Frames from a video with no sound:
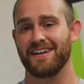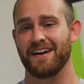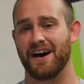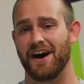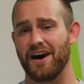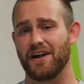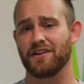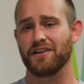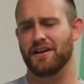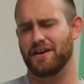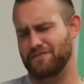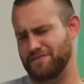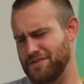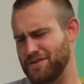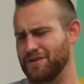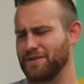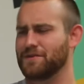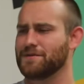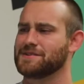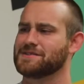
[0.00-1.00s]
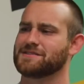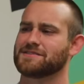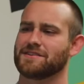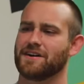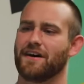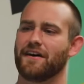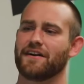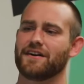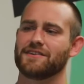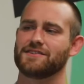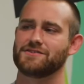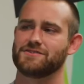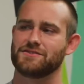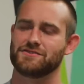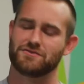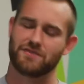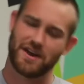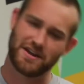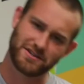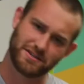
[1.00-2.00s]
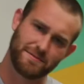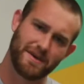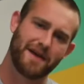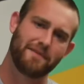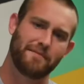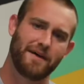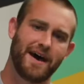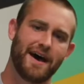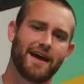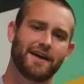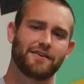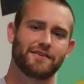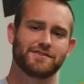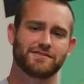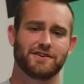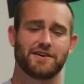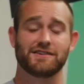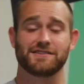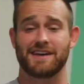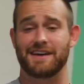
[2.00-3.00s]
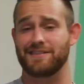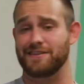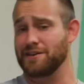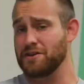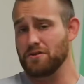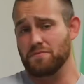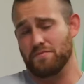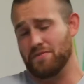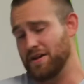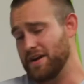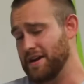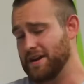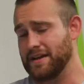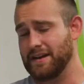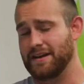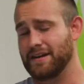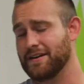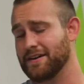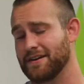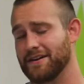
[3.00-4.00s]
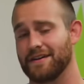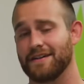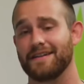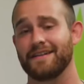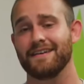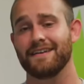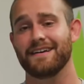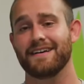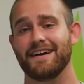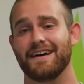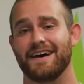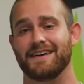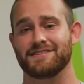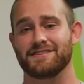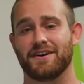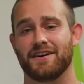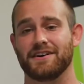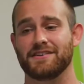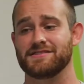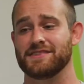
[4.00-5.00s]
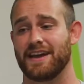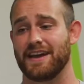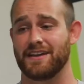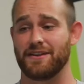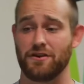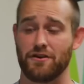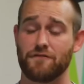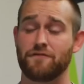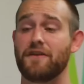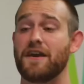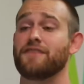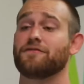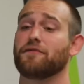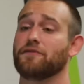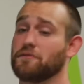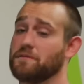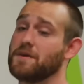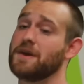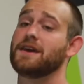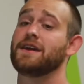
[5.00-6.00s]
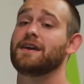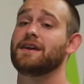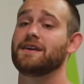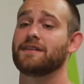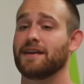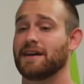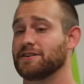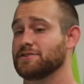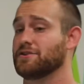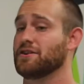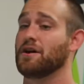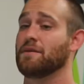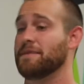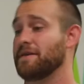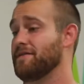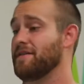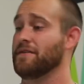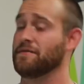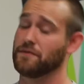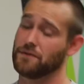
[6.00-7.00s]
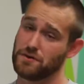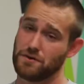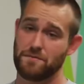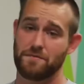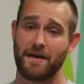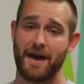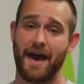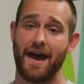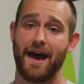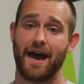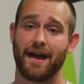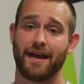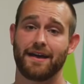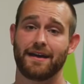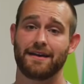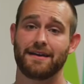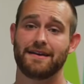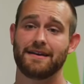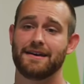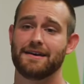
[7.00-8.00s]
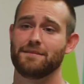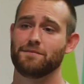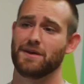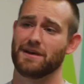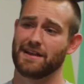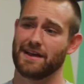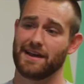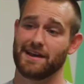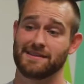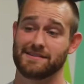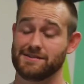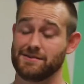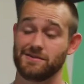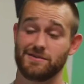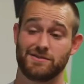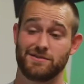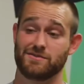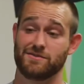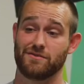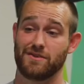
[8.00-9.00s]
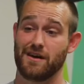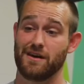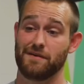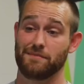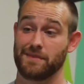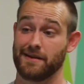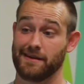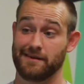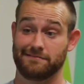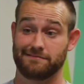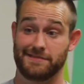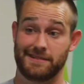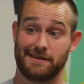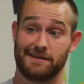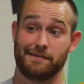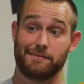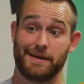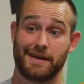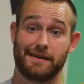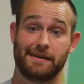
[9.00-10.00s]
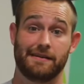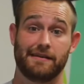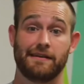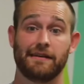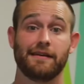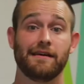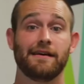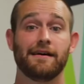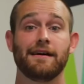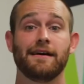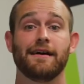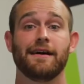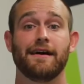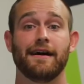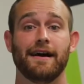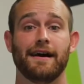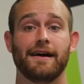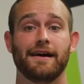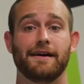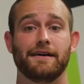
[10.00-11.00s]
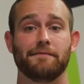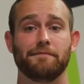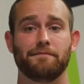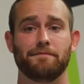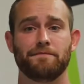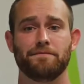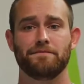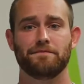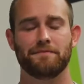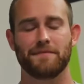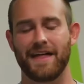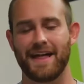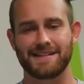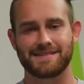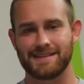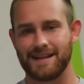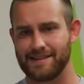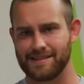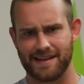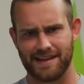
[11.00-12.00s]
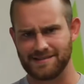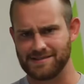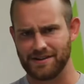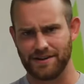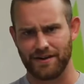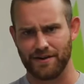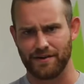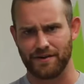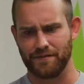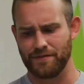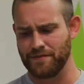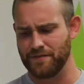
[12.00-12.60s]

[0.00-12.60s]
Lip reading: I'll love you as long as you're scratching my back, or as long as I think you're pretty, or as long as like you're faithful to me, like sure I'll be faithful to you back. But like as soon as you screw up, like sorry man. But that's not the case at all.